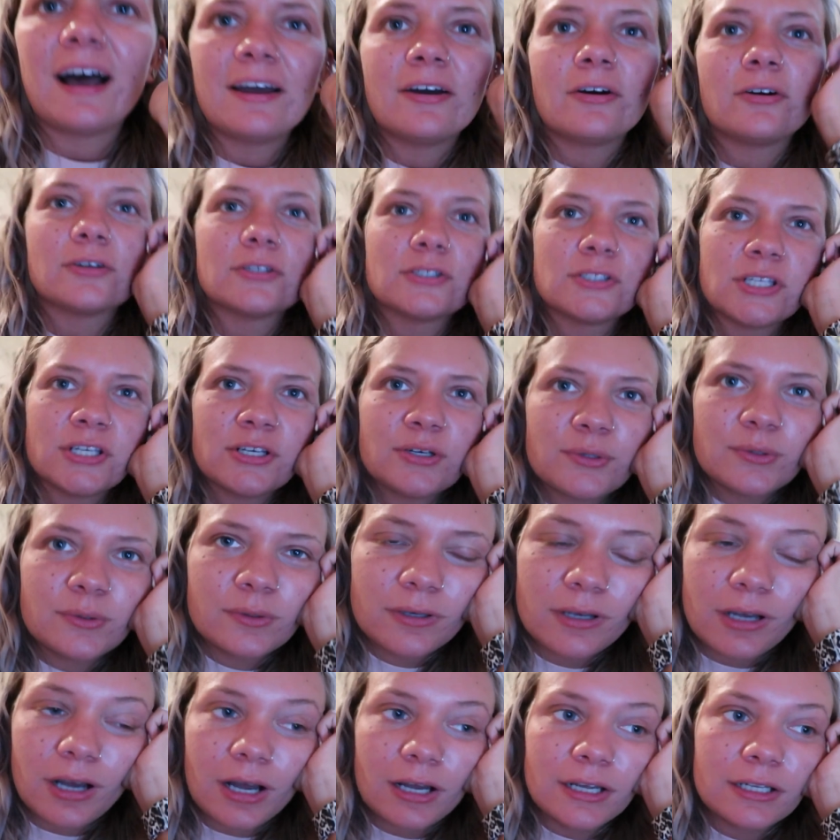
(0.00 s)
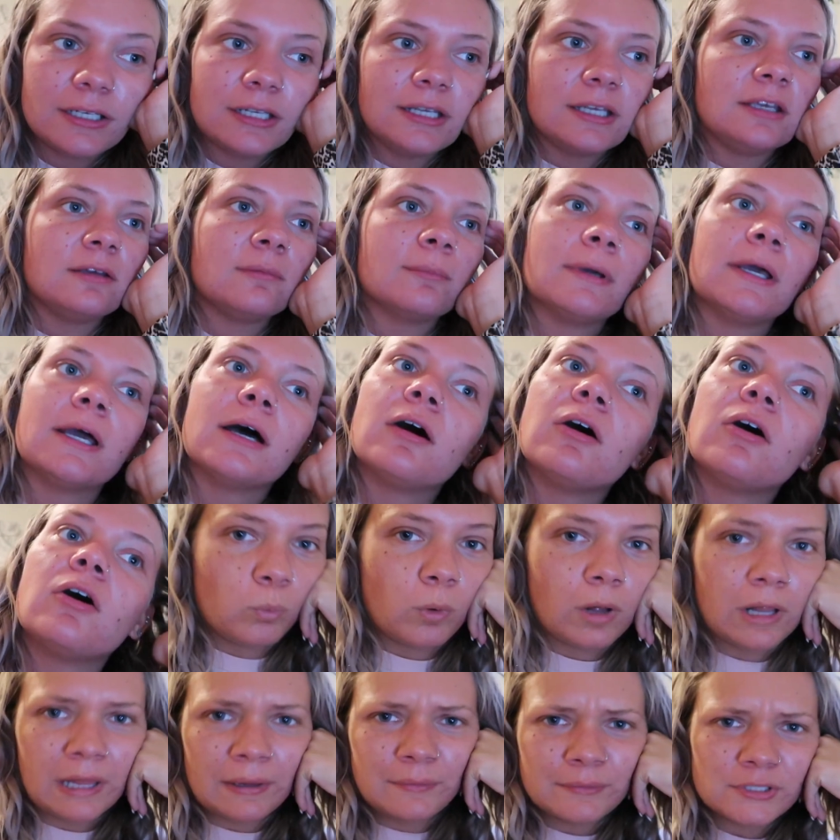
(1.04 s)
I also got an email
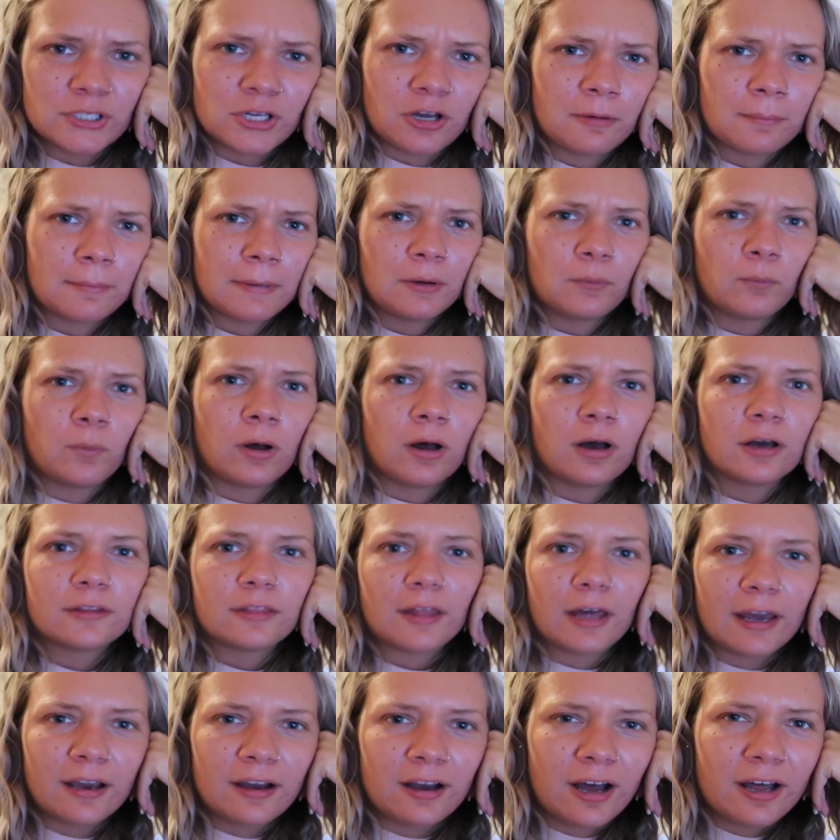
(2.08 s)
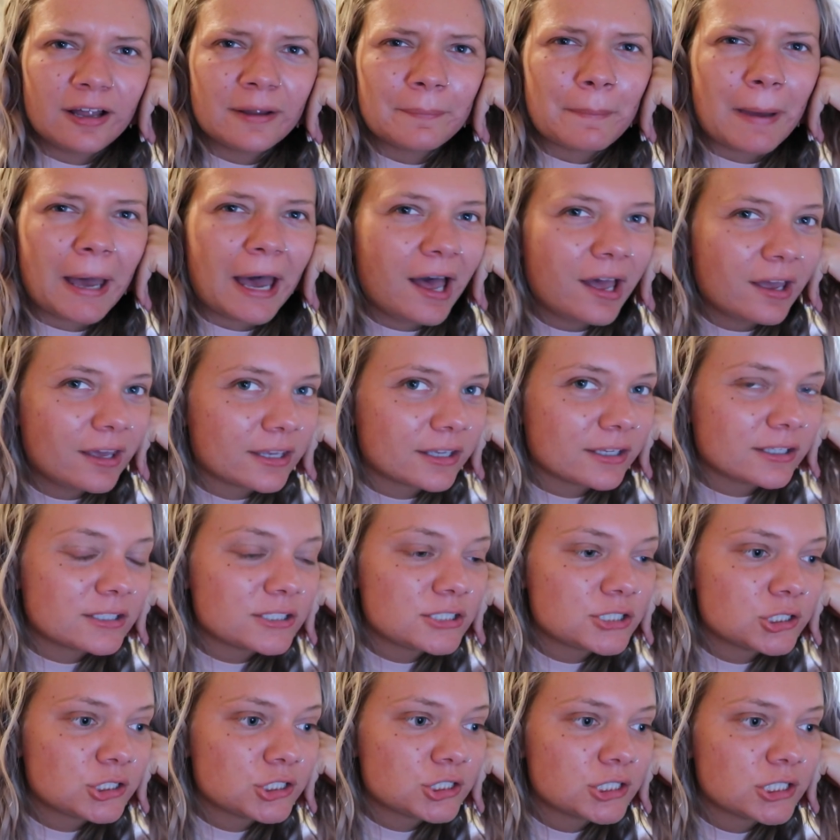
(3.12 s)
while I was on my walk that I got a
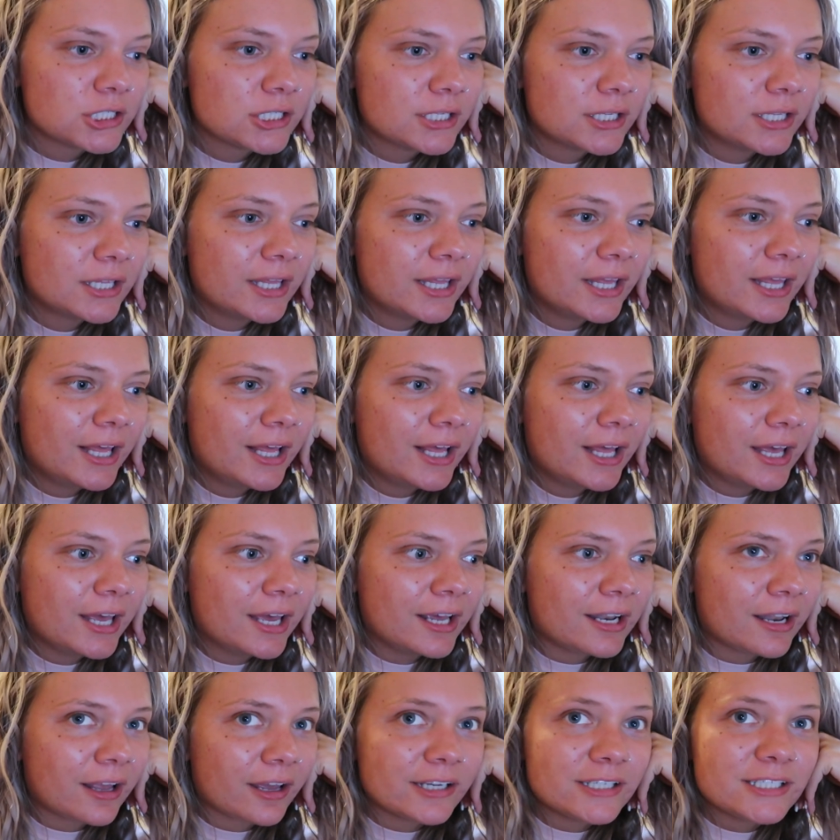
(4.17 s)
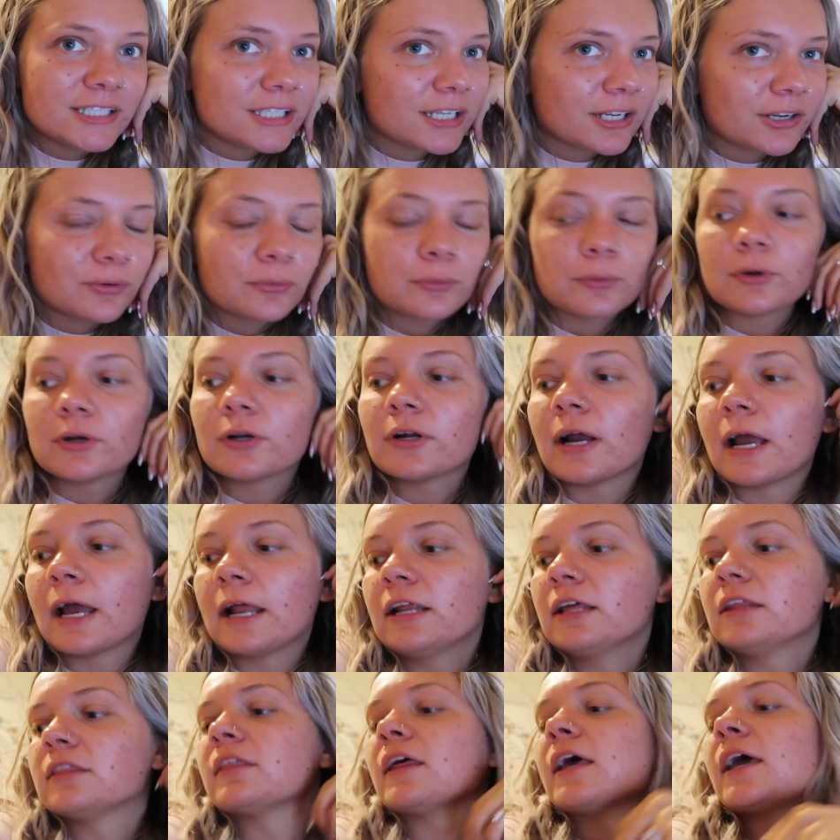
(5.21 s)
package and I didn't order
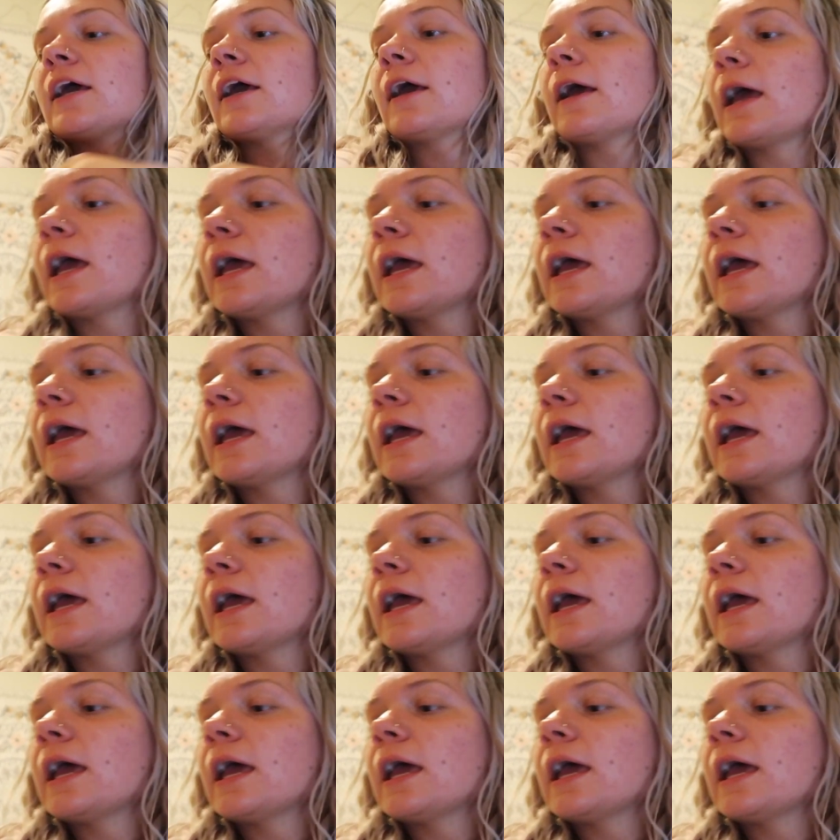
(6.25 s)
anything.